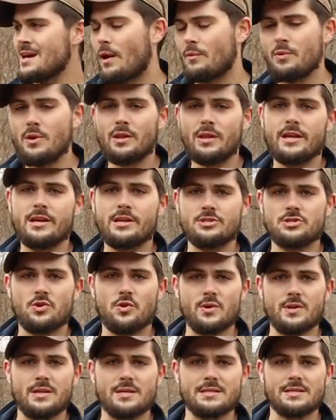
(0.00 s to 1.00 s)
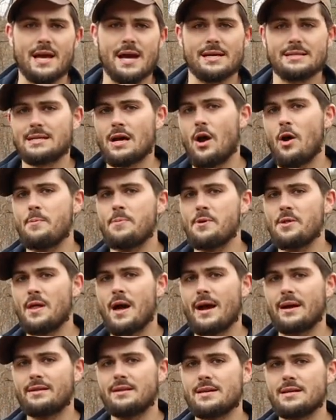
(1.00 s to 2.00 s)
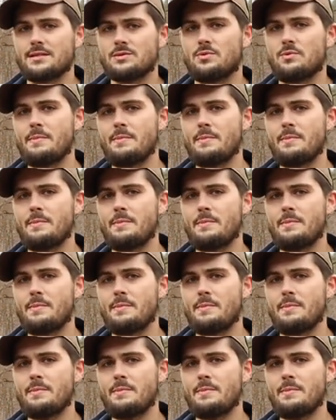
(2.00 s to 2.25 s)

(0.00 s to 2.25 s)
I really enjoy this, guys. I hope you like this.